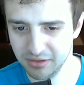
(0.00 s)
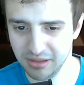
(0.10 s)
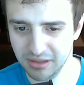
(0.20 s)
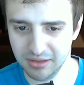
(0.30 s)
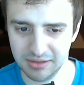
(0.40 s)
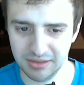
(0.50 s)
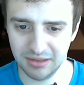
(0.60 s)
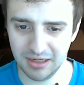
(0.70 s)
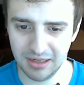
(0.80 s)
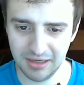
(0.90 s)
a
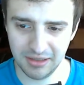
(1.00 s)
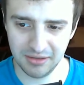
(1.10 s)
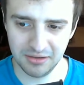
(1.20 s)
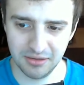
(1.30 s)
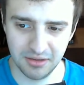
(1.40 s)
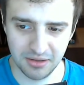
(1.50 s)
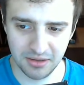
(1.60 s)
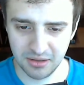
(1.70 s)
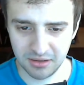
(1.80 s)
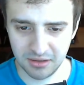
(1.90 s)
CLI
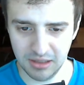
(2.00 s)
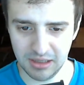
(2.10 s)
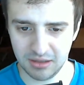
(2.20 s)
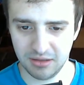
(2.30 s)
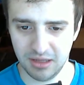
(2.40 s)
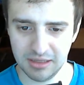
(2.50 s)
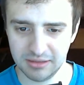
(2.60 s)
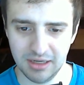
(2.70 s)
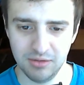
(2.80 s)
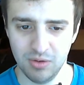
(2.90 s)

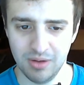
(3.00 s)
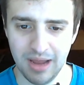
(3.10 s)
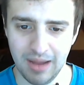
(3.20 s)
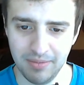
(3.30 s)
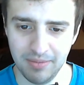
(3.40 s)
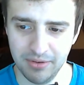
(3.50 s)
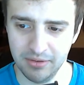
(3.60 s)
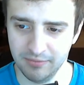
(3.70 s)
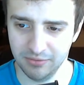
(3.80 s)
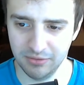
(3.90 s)
client-side web app
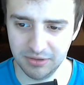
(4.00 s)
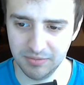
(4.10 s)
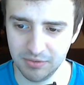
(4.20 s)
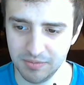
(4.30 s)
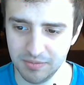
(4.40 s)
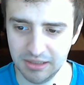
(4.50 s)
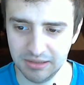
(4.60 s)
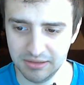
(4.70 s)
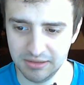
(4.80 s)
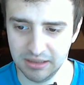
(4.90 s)
for some
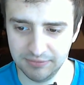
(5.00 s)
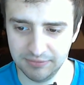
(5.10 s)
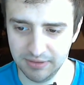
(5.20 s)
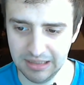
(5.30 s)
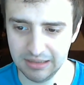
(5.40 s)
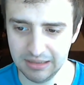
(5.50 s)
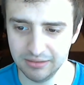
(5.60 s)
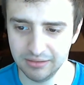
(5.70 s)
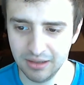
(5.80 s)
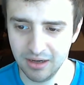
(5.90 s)
sweepstakes and stuff,
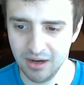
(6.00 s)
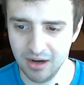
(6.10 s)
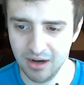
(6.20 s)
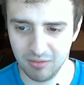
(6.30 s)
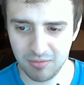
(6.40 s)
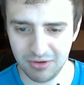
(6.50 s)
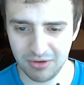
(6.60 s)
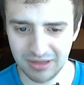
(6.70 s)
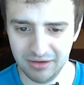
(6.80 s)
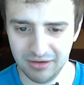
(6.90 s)
and we're porting
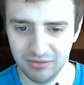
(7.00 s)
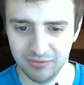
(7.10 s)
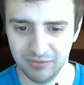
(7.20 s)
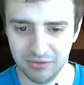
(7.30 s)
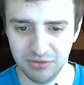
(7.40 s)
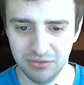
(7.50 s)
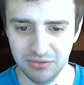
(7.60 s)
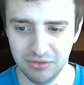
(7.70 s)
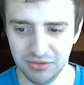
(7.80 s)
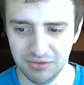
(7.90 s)
that over to
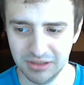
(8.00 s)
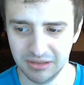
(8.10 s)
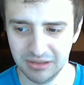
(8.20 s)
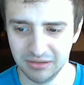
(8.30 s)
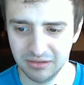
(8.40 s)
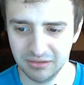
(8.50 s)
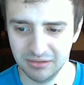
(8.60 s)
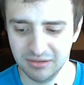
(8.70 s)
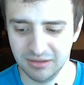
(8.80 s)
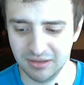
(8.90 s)
using
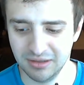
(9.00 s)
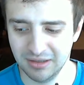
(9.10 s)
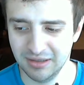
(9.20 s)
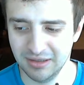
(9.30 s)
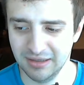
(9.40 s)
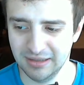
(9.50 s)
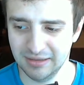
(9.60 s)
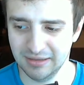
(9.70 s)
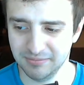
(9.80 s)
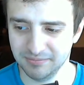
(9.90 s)

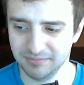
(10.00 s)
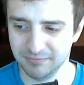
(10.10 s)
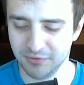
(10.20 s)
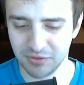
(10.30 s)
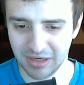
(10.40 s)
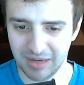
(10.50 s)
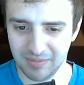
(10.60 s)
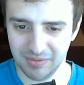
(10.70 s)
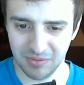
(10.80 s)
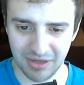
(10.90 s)
Phonegap,
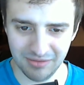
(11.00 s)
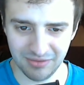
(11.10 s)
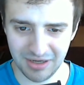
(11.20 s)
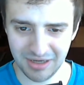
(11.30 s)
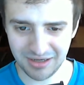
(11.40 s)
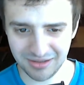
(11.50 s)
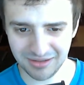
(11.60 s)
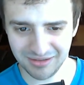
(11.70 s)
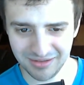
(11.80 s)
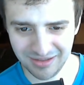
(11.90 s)
and we're kind of like,
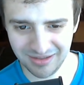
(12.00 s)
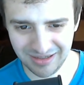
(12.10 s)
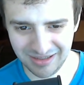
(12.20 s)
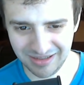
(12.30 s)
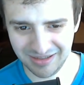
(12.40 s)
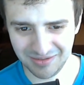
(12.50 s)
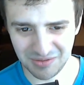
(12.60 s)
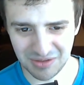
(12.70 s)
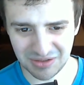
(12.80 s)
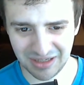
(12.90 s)

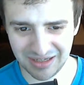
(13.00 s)
well, how do